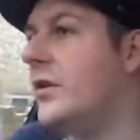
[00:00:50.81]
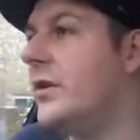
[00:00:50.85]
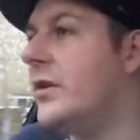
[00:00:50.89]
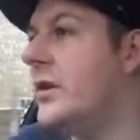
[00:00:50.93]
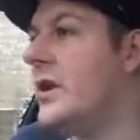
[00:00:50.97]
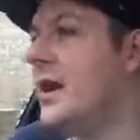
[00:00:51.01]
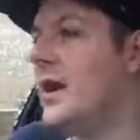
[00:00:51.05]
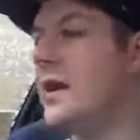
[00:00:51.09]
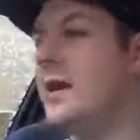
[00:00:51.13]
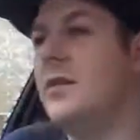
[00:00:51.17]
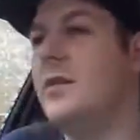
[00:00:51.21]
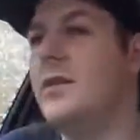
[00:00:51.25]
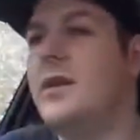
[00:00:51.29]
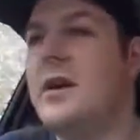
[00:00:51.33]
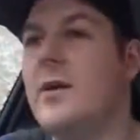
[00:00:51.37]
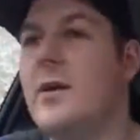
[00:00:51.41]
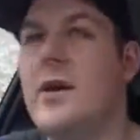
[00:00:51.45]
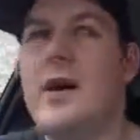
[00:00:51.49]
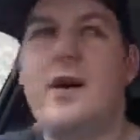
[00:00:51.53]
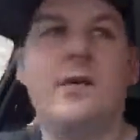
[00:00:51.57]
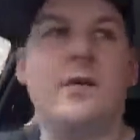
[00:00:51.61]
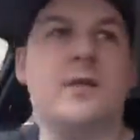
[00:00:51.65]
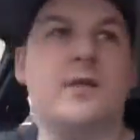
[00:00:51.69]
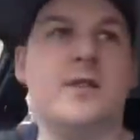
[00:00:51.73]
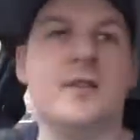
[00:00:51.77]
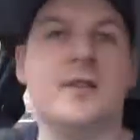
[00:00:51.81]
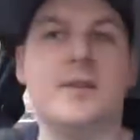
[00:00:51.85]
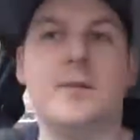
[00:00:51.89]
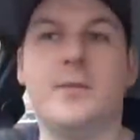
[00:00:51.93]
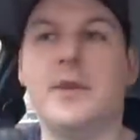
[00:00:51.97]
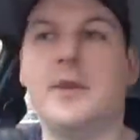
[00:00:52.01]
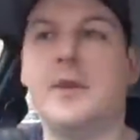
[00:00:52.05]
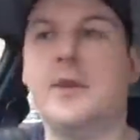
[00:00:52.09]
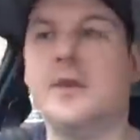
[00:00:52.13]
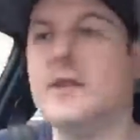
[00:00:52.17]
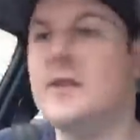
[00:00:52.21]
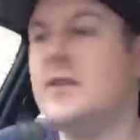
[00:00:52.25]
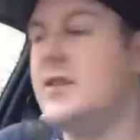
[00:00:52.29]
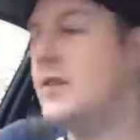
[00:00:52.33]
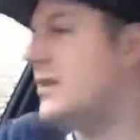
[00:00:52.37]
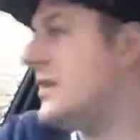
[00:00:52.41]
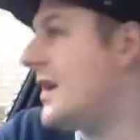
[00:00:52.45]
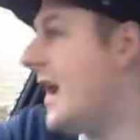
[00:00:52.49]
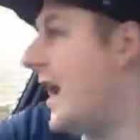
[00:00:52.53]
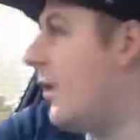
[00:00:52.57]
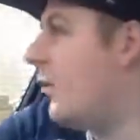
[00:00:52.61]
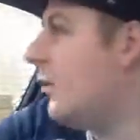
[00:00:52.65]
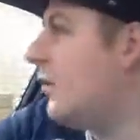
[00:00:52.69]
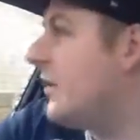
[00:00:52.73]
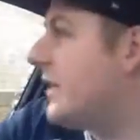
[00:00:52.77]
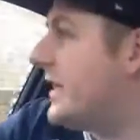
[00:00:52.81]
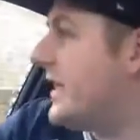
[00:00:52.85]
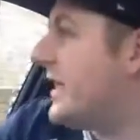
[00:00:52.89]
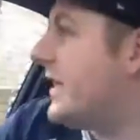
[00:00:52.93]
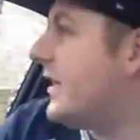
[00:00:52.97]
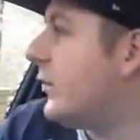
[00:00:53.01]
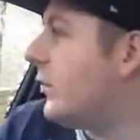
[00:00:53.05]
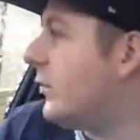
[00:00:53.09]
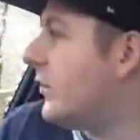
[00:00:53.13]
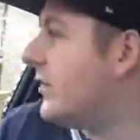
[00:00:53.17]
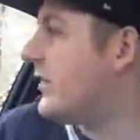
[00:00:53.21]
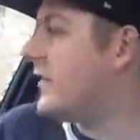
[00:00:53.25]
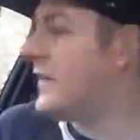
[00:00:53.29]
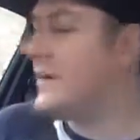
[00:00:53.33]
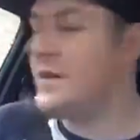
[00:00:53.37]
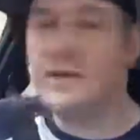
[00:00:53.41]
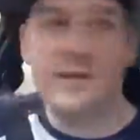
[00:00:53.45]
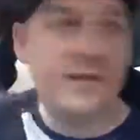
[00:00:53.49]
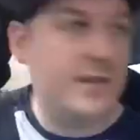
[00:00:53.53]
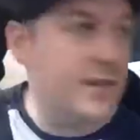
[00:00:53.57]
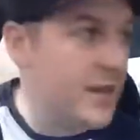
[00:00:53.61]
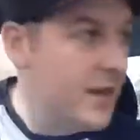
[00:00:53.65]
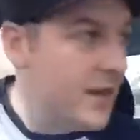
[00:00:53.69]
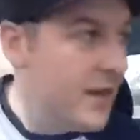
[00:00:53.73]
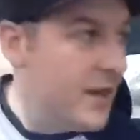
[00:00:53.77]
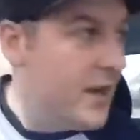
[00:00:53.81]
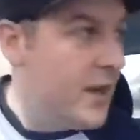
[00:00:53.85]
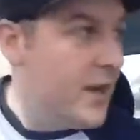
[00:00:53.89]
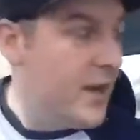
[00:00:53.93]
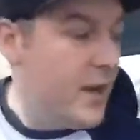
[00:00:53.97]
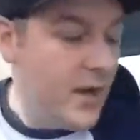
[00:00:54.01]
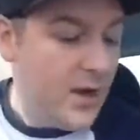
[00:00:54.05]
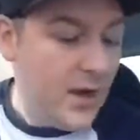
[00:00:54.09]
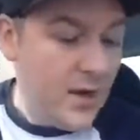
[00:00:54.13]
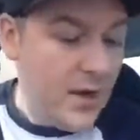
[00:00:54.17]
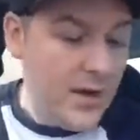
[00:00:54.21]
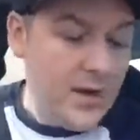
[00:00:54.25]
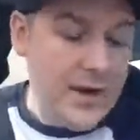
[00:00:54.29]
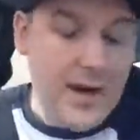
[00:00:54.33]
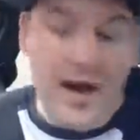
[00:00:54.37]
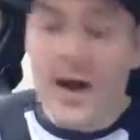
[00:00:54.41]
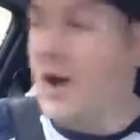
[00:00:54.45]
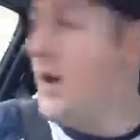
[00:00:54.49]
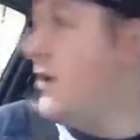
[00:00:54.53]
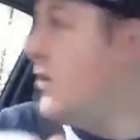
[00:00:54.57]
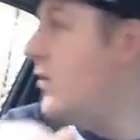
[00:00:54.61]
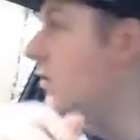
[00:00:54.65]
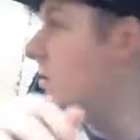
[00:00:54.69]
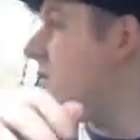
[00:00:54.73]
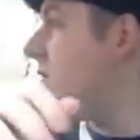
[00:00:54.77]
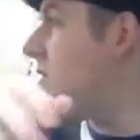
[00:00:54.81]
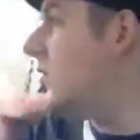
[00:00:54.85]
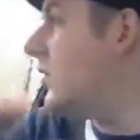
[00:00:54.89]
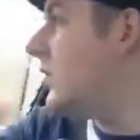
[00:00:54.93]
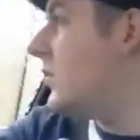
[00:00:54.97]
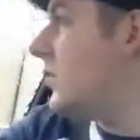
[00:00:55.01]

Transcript: We don't care what anyone says. I mean, it's just how we deal with it. Now,